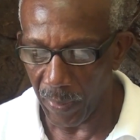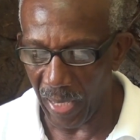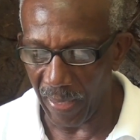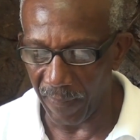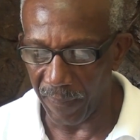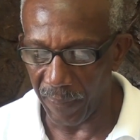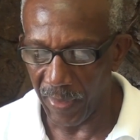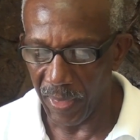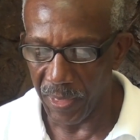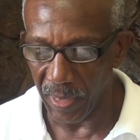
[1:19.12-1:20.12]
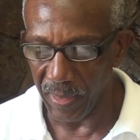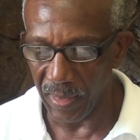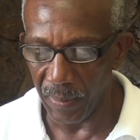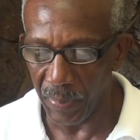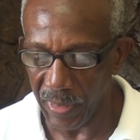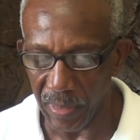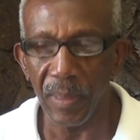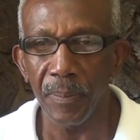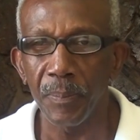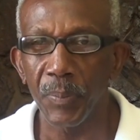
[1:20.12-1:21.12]
we have Chantal
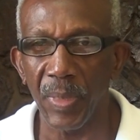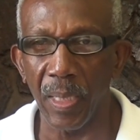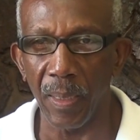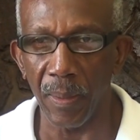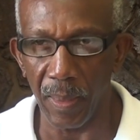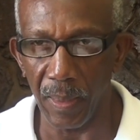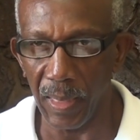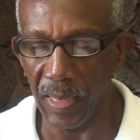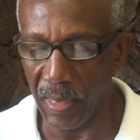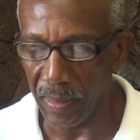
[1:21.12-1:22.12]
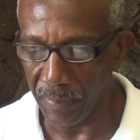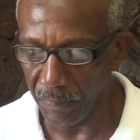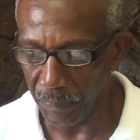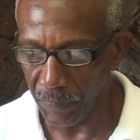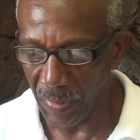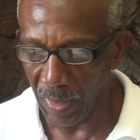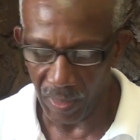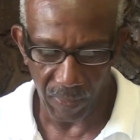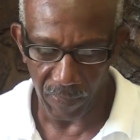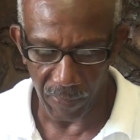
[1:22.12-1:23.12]
Peter uh, leading
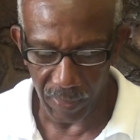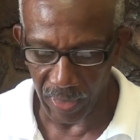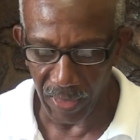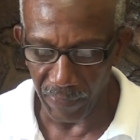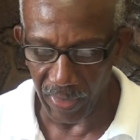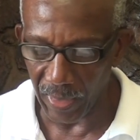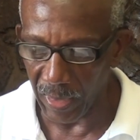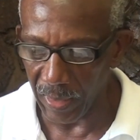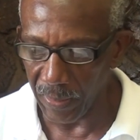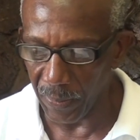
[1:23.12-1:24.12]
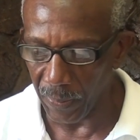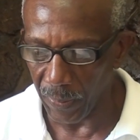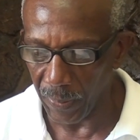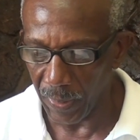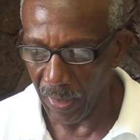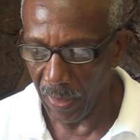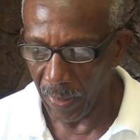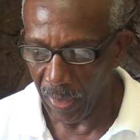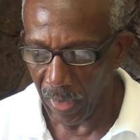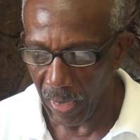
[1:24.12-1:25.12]
significantly. So,
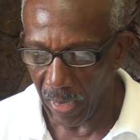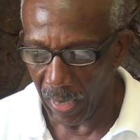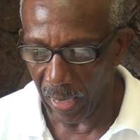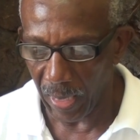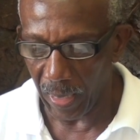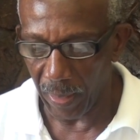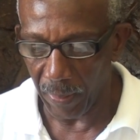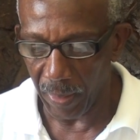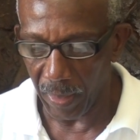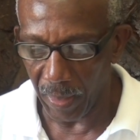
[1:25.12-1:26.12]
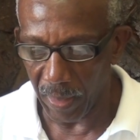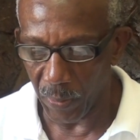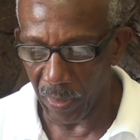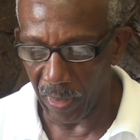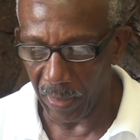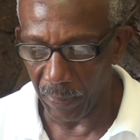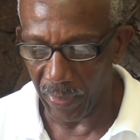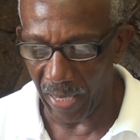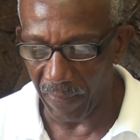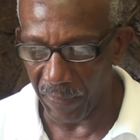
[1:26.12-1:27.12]
and as well,
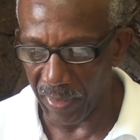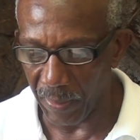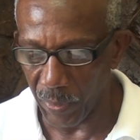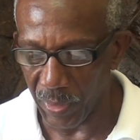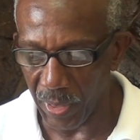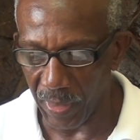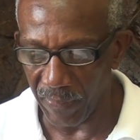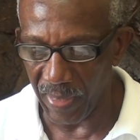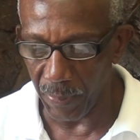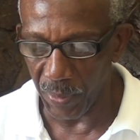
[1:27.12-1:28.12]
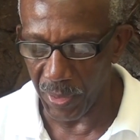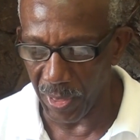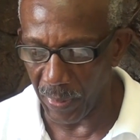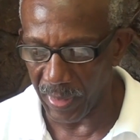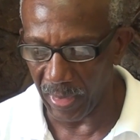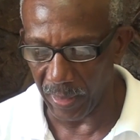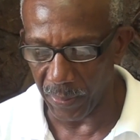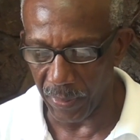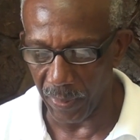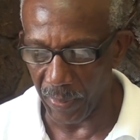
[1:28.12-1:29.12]
we have for the position of Deputy General
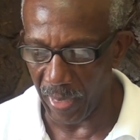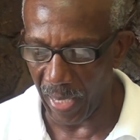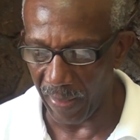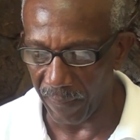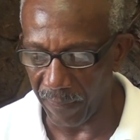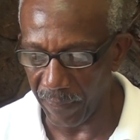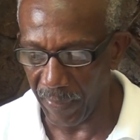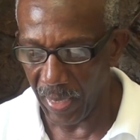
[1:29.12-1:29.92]
Secretary, we have